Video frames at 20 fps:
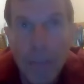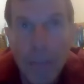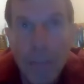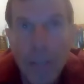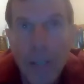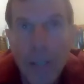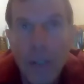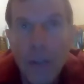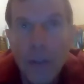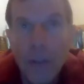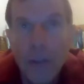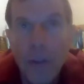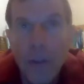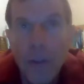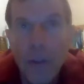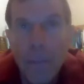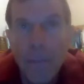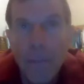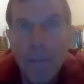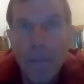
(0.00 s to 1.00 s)
because
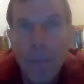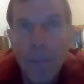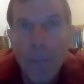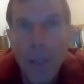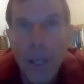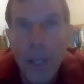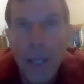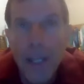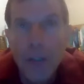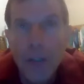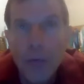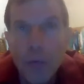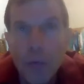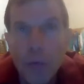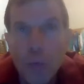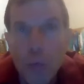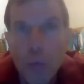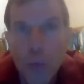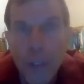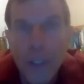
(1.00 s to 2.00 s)
it is
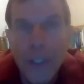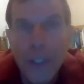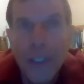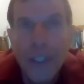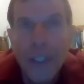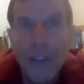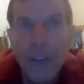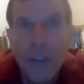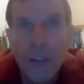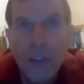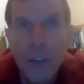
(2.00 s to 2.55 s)
really